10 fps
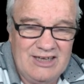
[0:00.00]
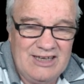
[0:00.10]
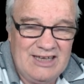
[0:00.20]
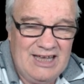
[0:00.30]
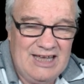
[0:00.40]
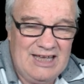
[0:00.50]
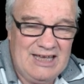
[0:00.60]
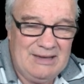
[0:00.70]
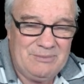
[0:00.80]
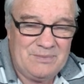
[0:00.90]

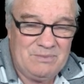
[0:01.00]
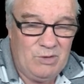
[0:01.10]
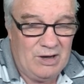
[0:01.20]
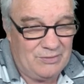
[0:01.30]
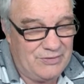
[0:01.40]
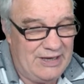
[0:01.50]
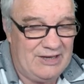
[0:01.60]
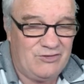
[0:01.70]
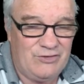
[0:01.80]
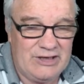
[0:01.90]

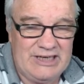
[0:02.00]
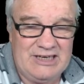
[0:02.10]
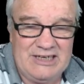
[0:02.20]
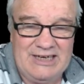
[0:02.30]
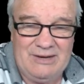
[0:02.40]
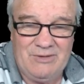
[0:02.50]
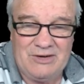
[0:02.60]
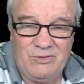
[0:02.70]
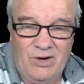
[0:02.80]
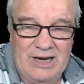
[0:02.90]
thanks for getting that
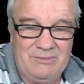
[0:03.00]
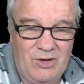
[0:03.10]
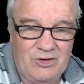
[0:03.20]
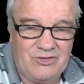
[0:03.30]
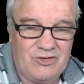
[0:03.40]
one right, Moz.